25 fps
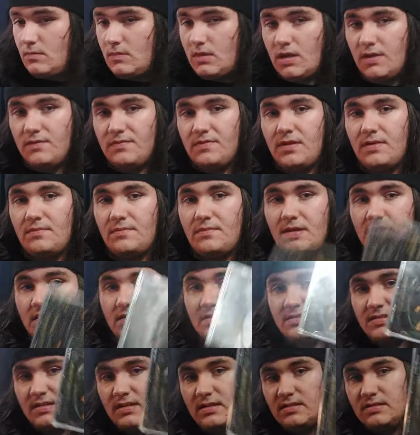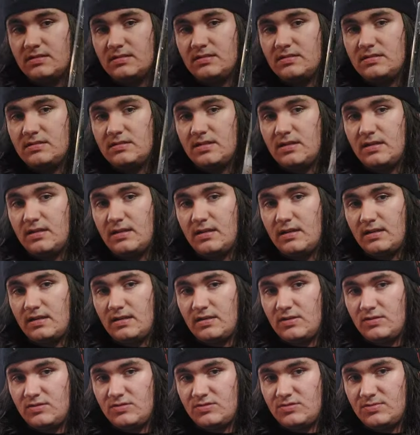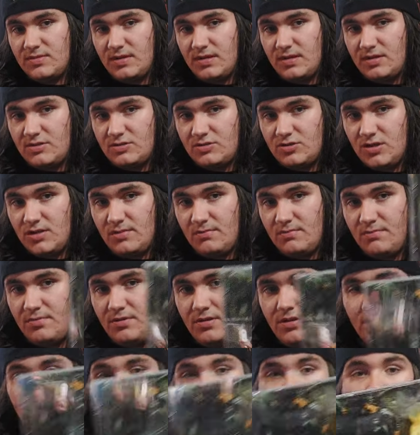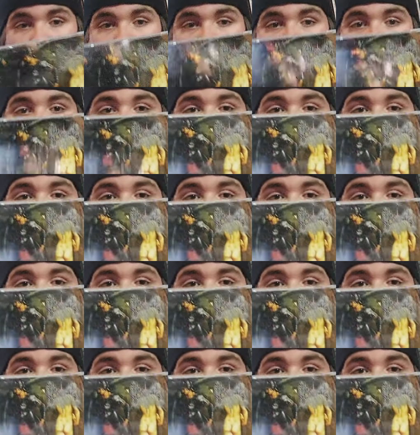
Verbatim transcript: if that makes sense. And I can also make a giant playlist.